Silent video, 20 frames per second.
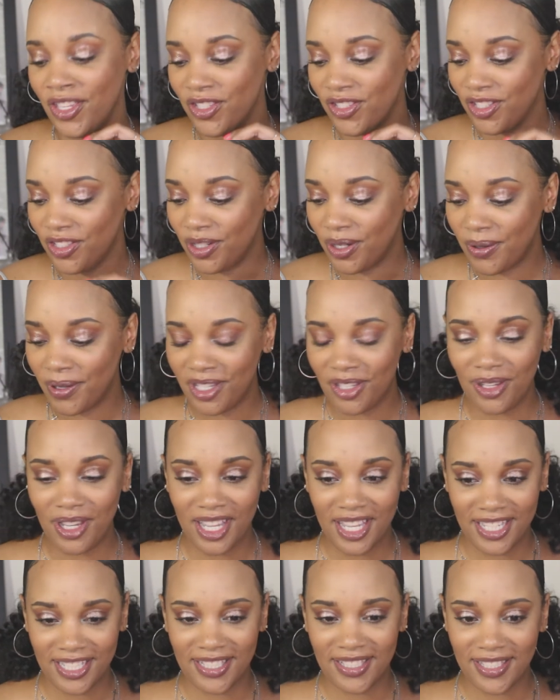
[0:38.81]
So you know what, you
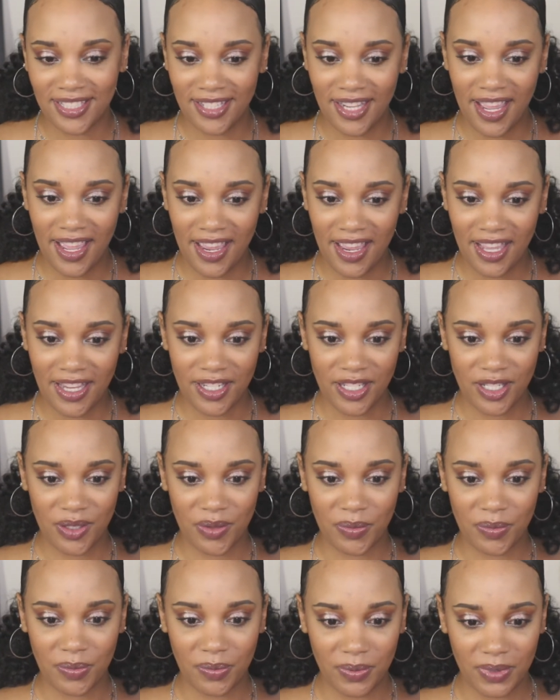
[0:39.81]
guys? Today I
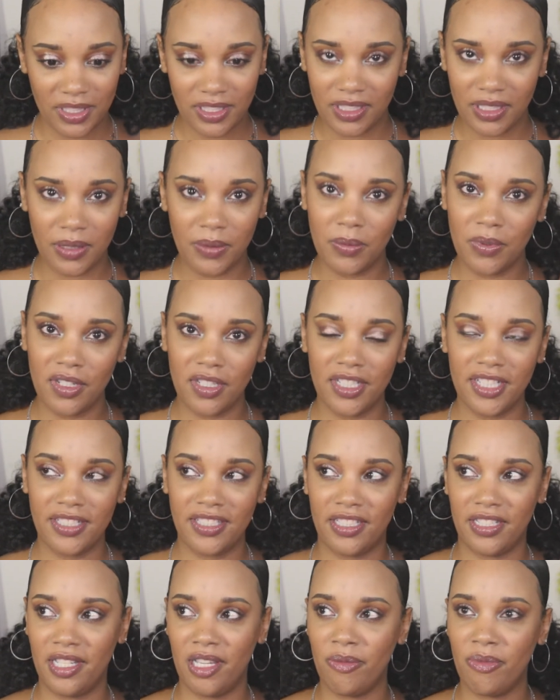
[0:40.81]
just really wanted
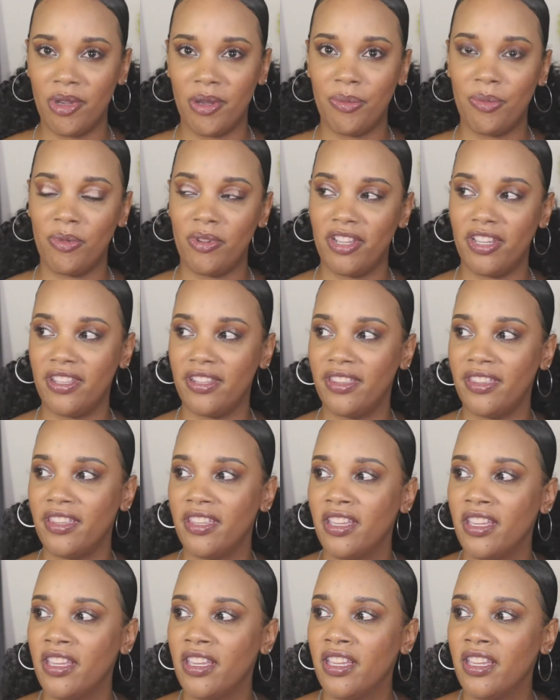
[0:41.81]
to come up with